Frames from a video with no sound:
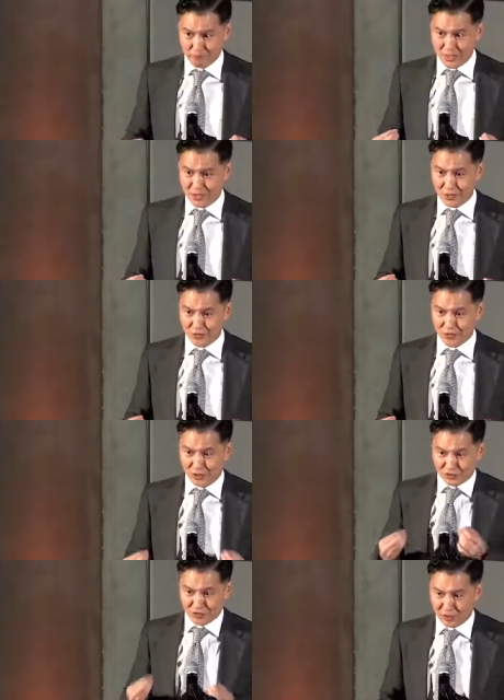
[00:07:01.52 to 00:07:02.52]
because
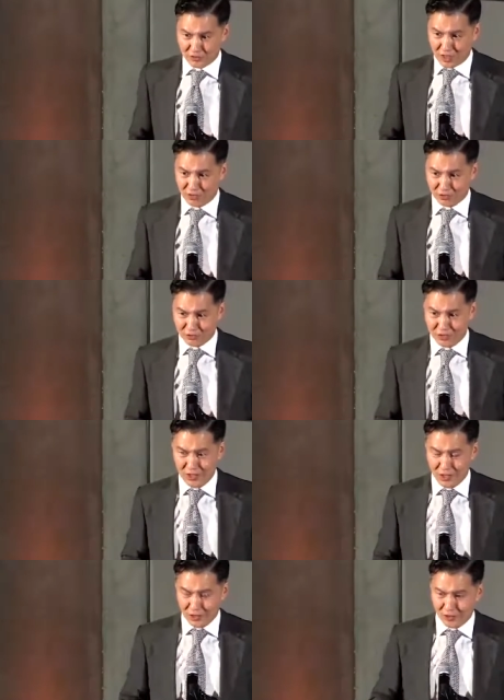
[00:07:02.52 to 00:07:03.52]
this is Los Angeles.
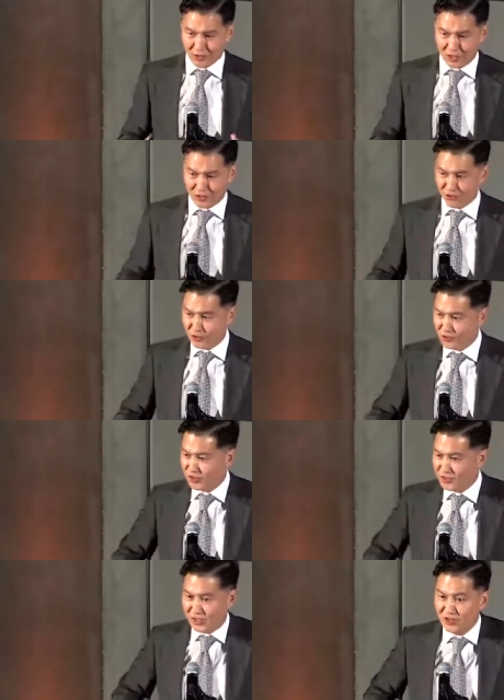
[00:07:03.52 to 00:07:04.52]
Los Angeles
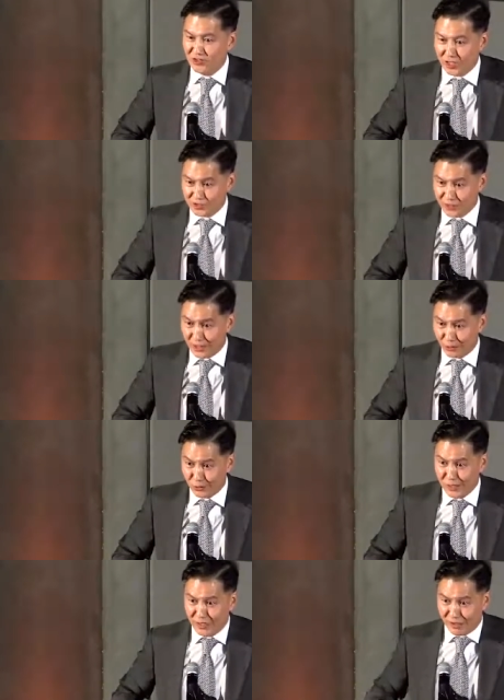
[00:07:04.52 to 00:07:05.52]
is an insider town.
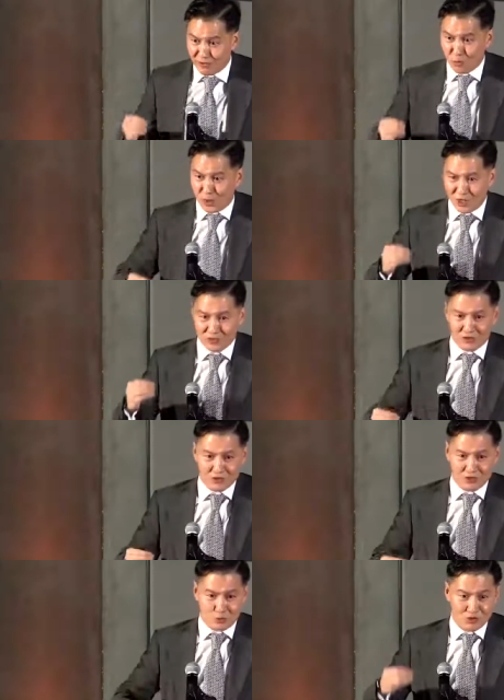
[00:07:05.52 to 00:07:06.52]
Everyone in Los
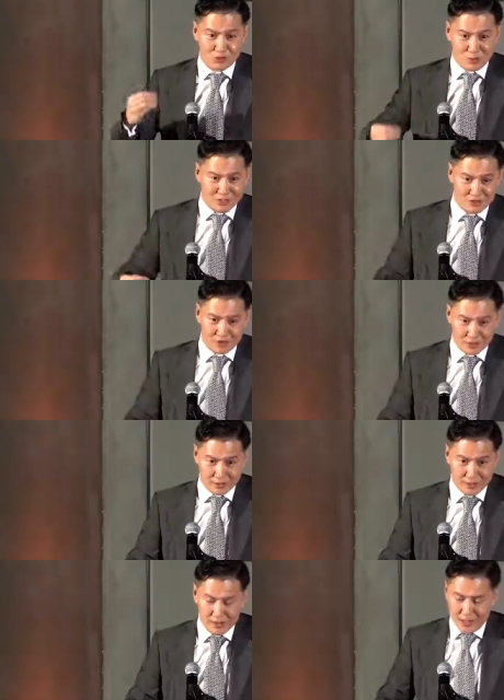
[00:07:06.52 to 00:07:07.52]
Angeles wants to be an
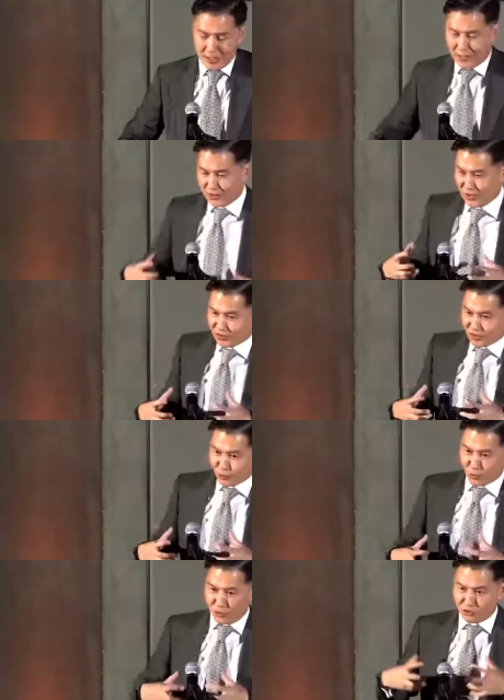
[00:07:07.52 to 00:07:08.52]
insider. And these
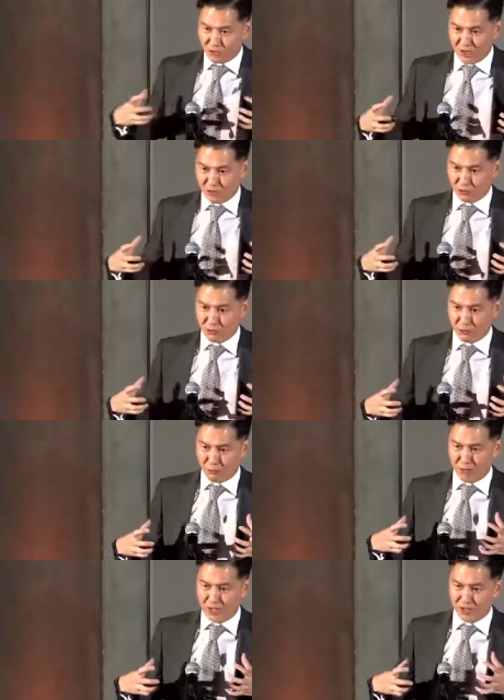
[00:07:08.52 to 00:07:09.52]
days, we're all striving to
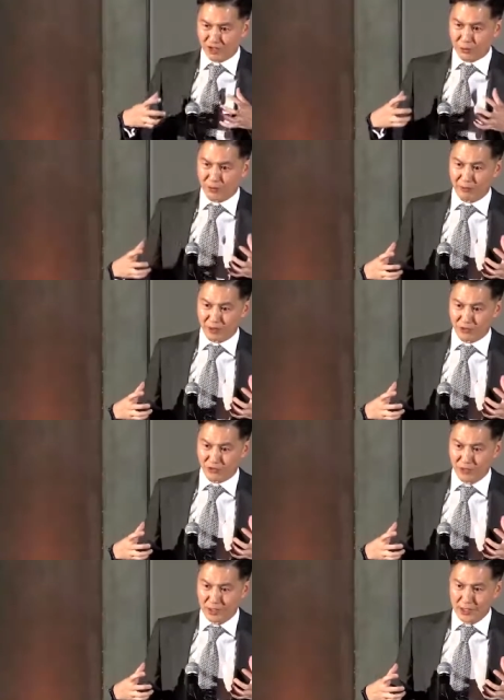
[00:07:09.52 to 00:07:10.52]
create experience.